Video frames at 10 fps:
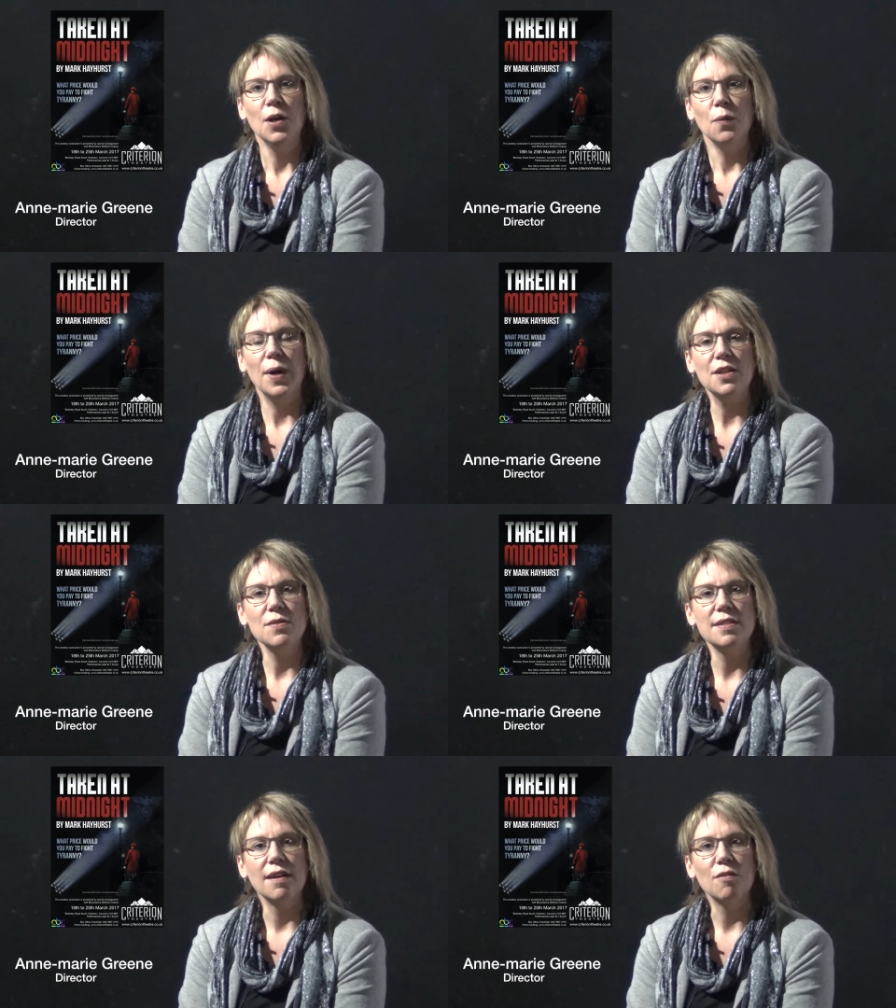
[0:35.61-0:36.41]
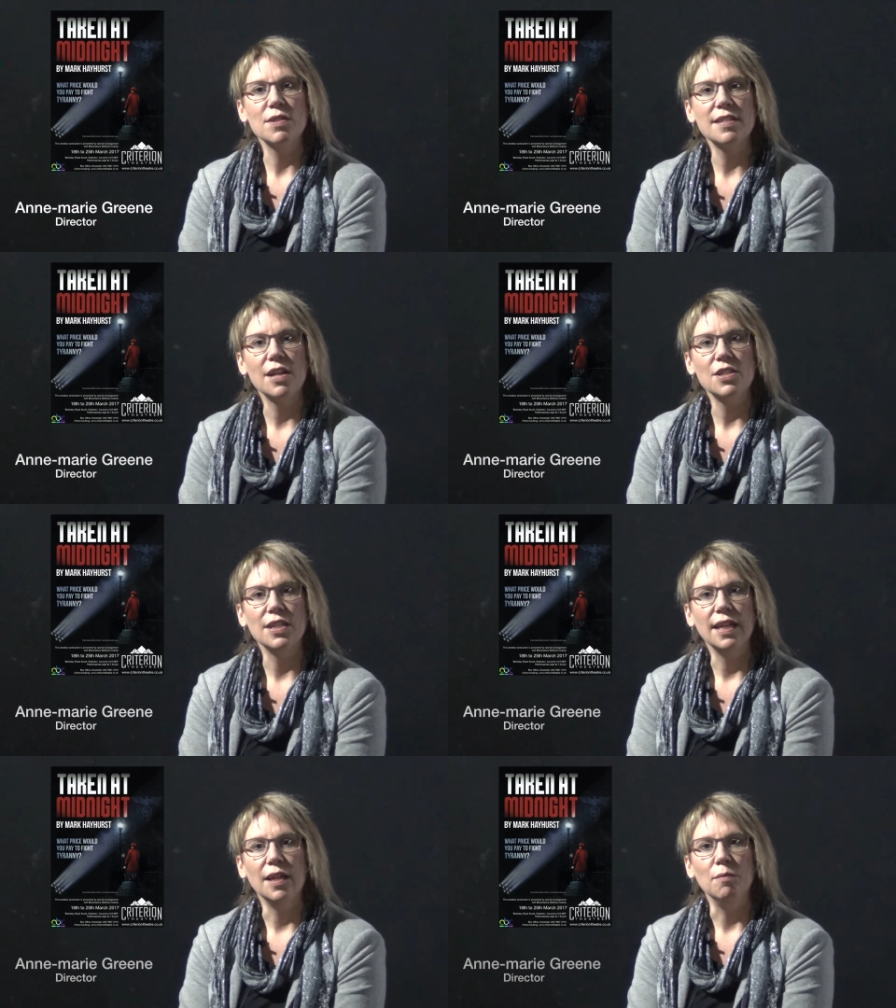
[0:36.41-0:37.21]
when you start
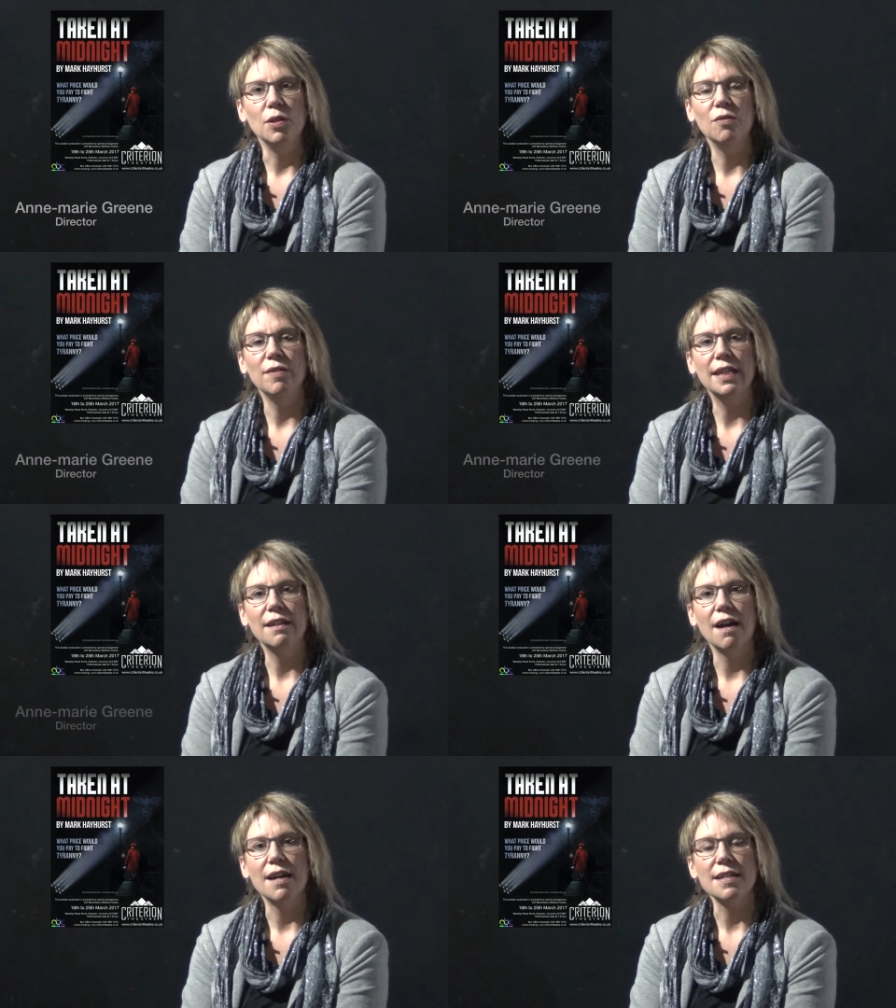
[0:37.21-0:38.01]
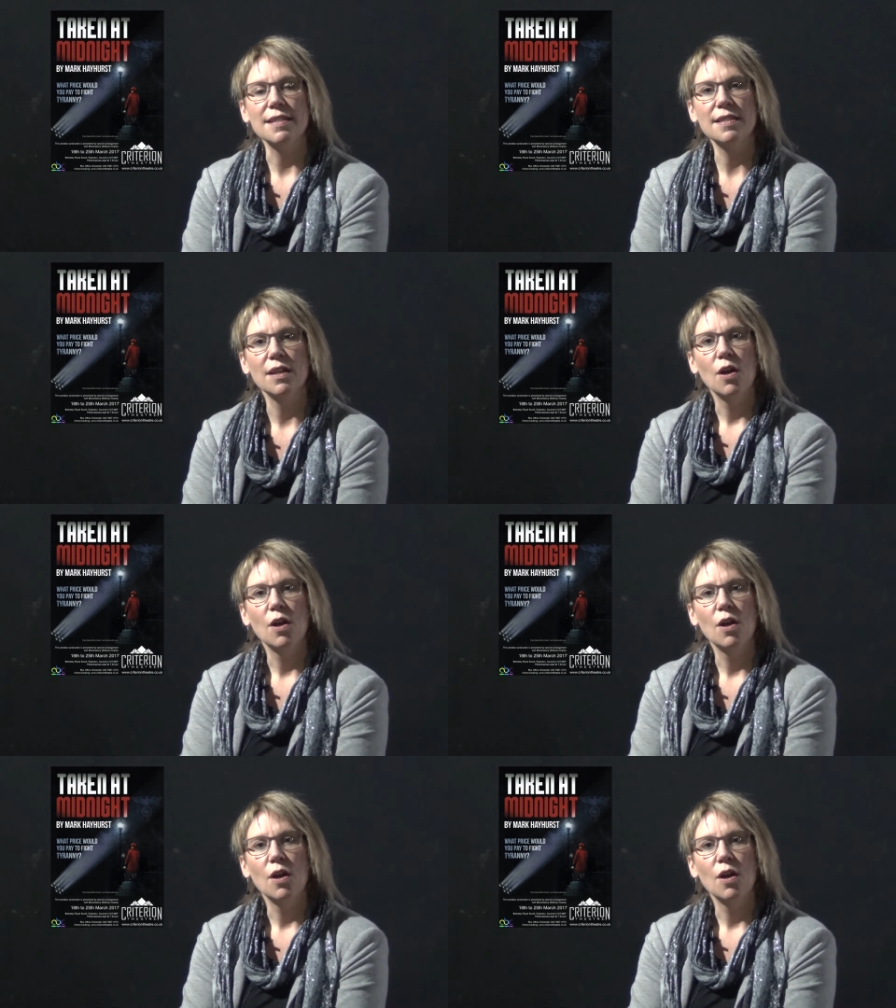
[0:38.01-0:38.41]
researching him, you realise